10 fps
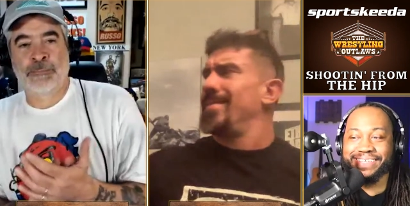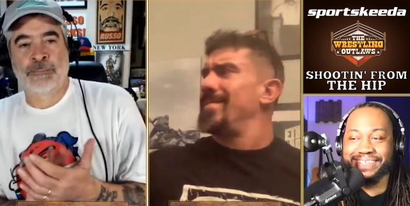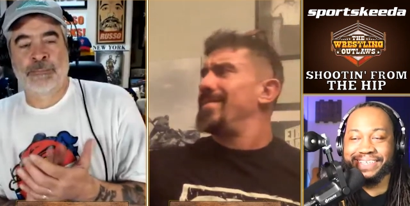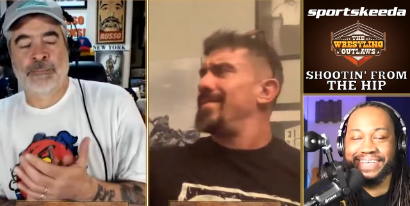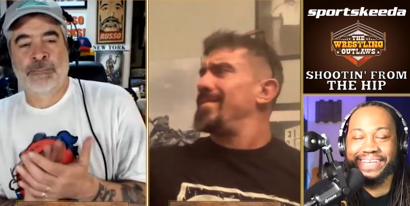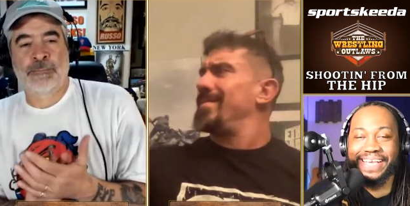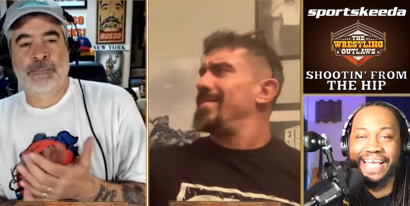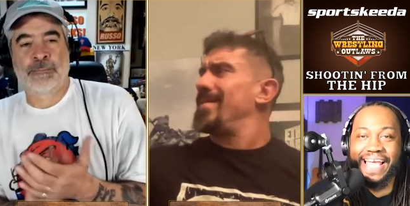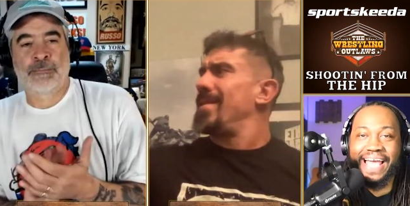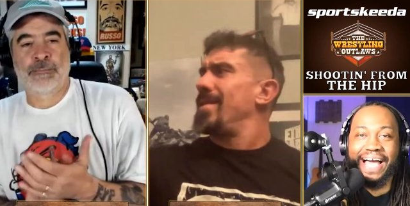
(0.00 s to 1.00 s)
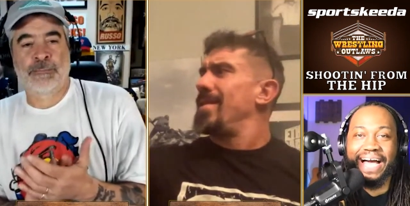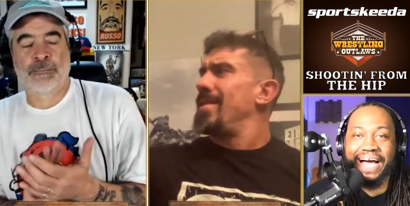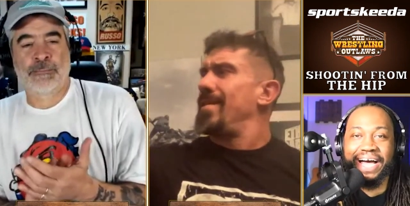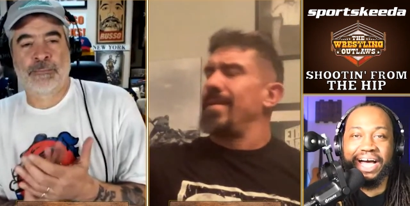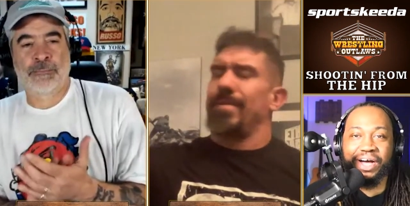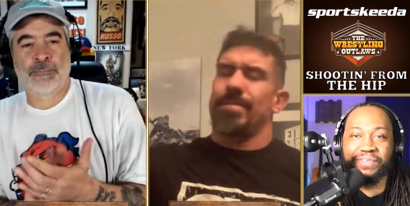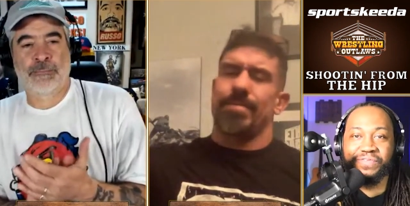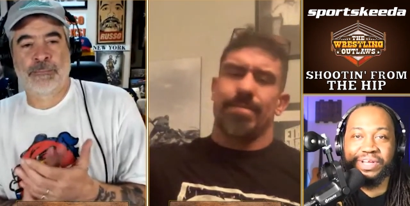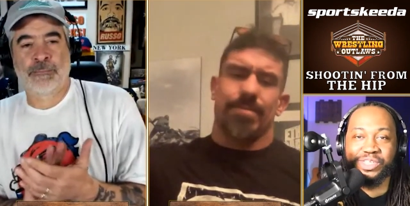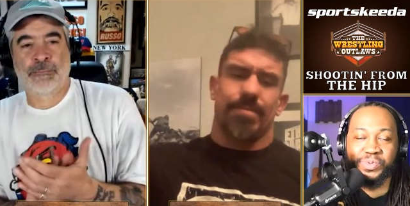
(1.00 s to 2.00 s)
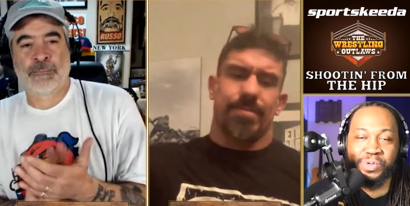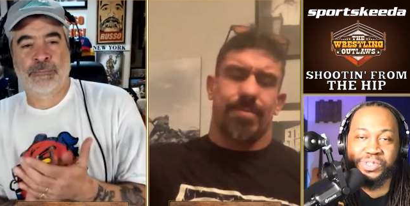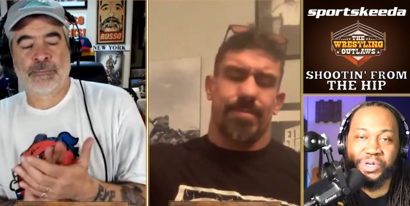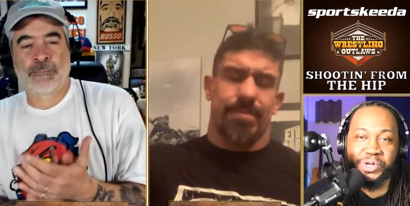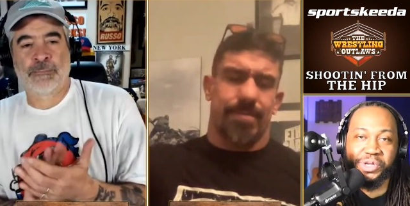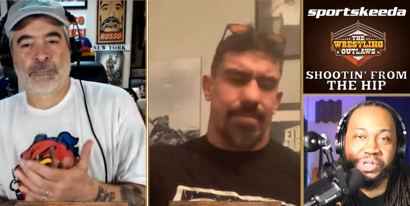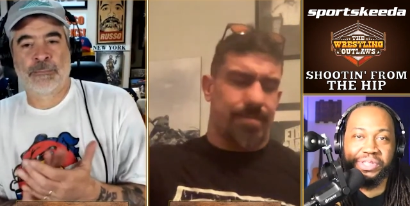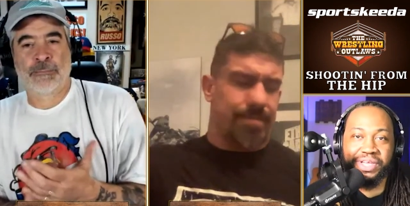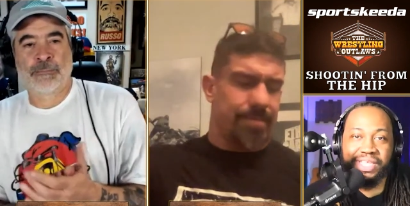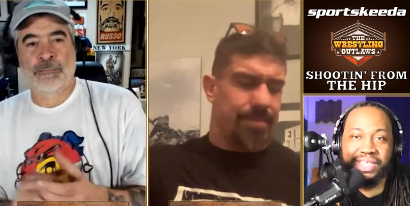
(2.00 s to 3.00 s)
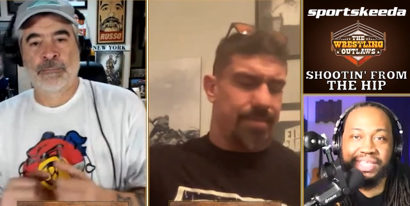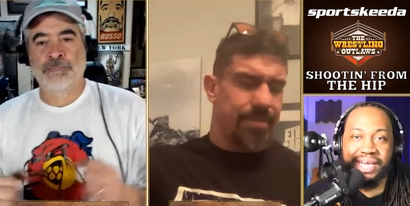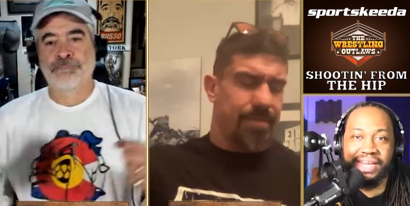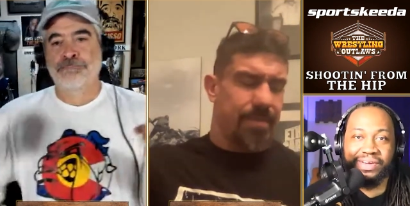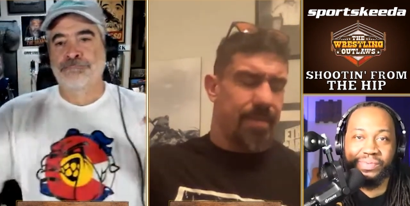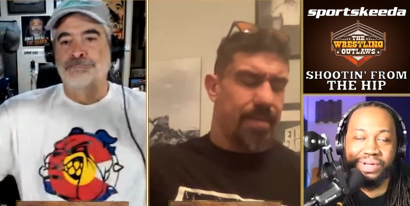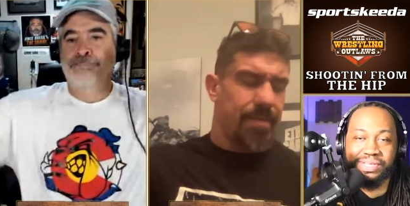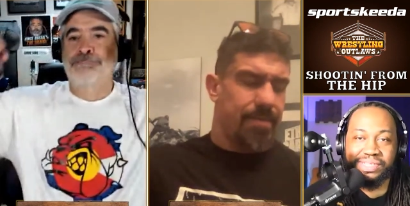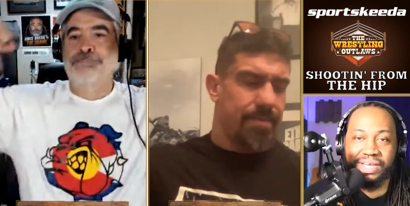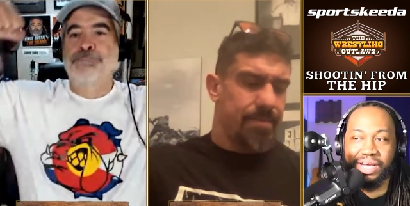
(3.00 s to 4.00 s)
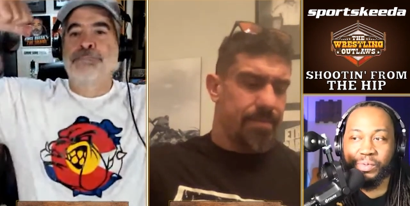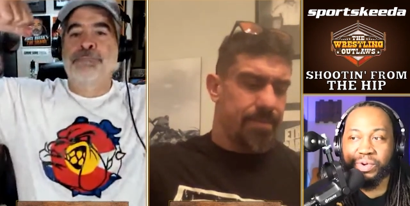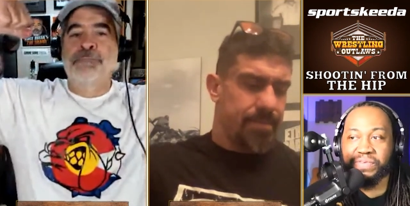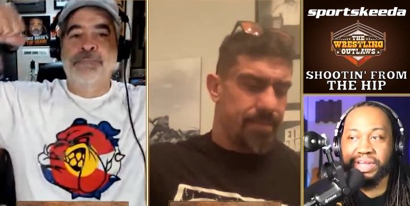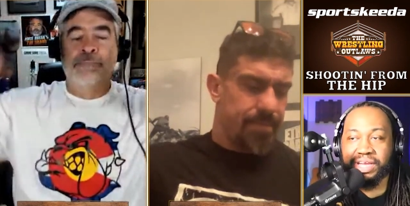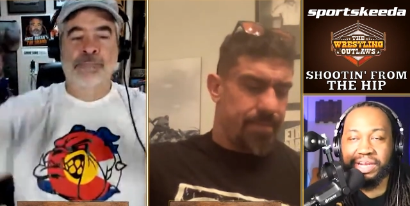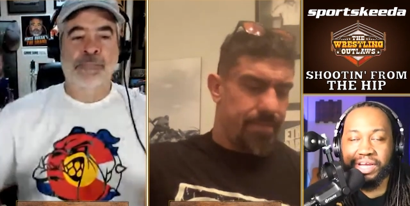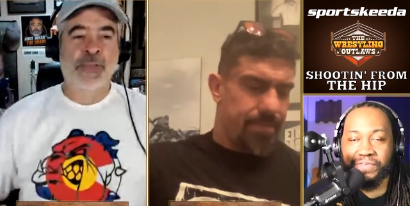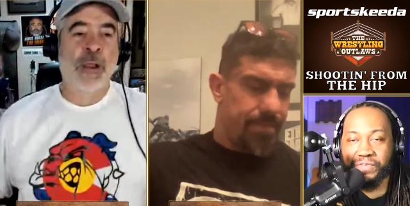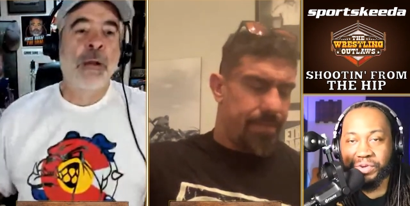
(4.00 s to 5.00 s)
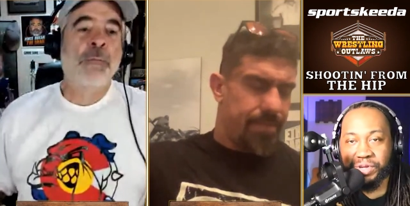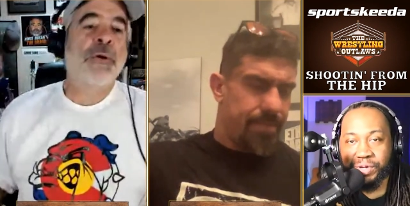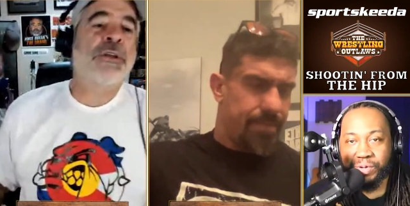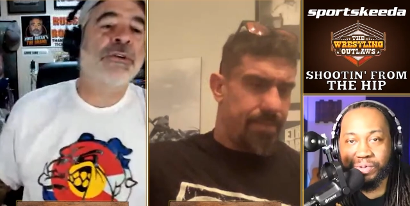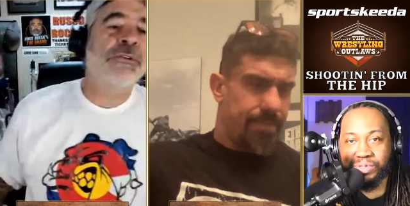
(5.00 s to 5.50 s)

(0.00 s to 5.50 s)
Speaker 1: indeed. Uh, Vince Russo, do you think that that was uh, riveting enough for you? Well, you